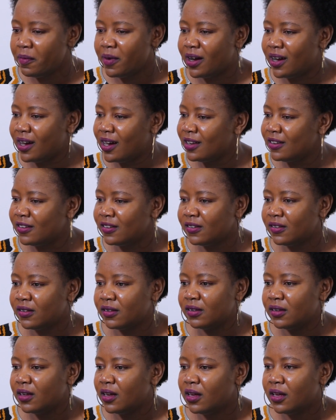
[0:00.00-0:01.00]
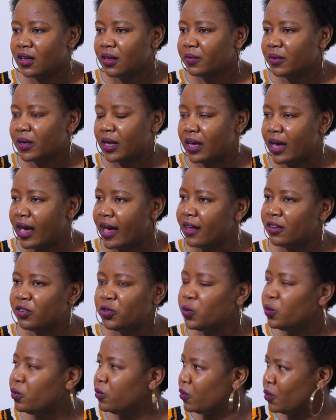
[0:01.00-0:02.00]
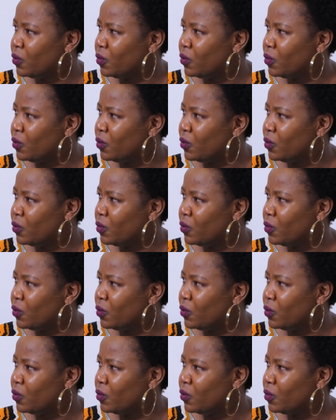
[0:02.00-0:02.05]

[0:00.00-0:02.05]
But I just, too